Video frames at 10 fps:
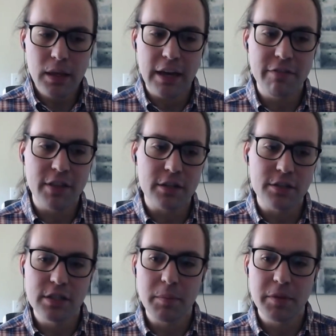If
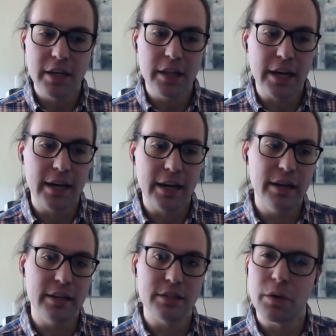there's something that
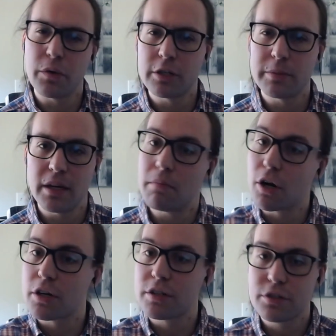is going to be a
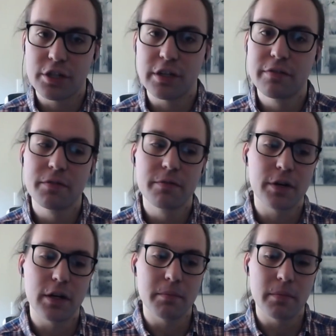marked shift
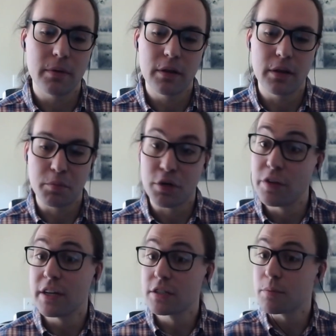from the
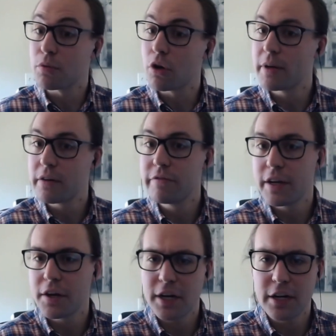previous deployment
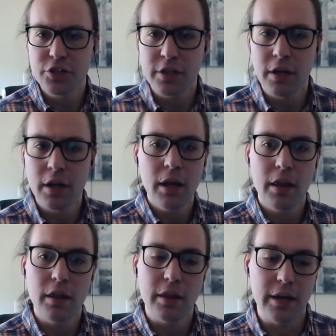configuration,
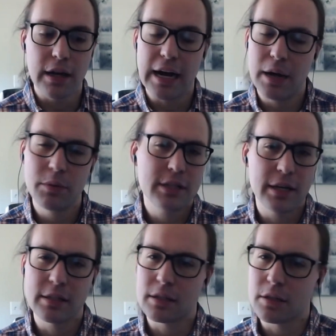then I would say
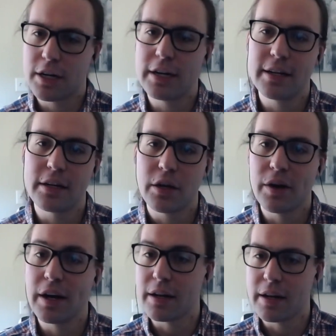it's a good idea to go
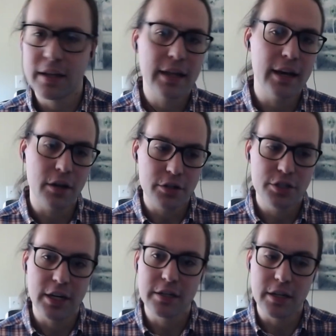ahead and get that health
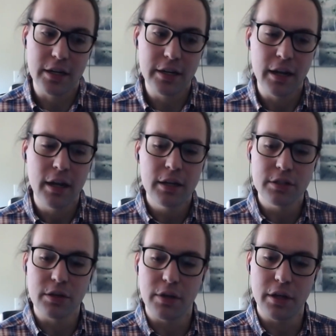check done
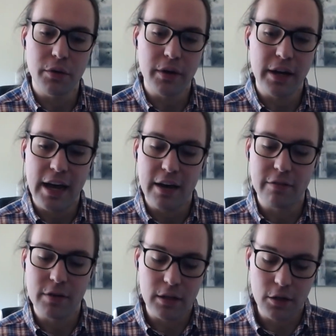so that you can
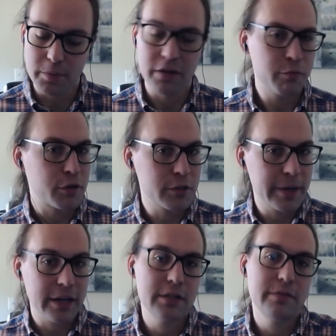have a little bit of
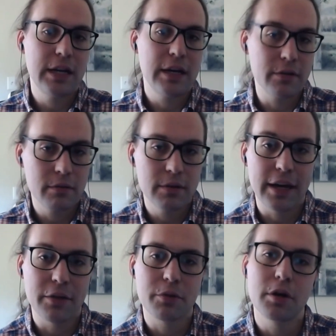perspective down
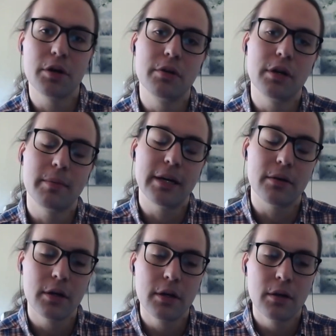the road
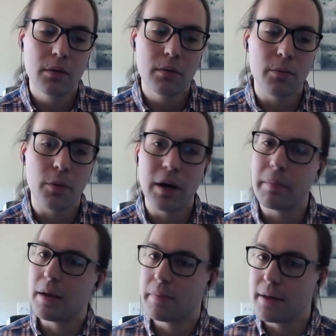about what
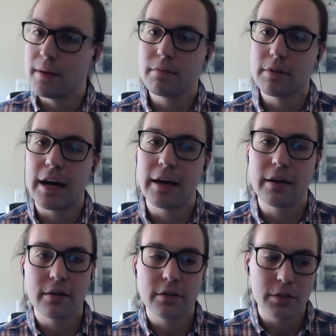might be
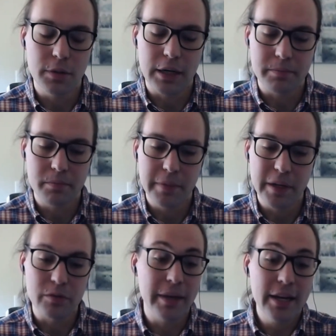lying to be
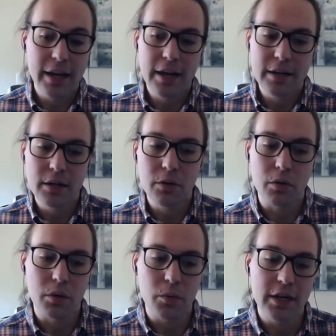remediated
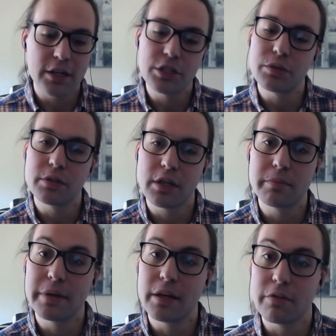or what issues can
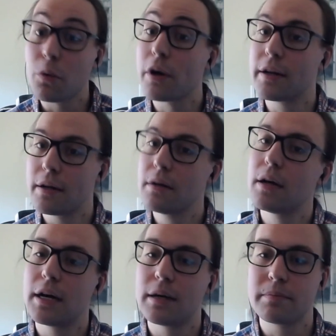be avoided
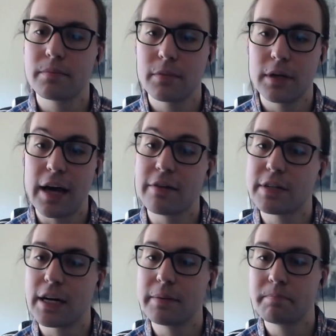ahead of
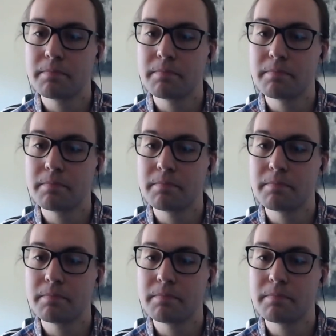time.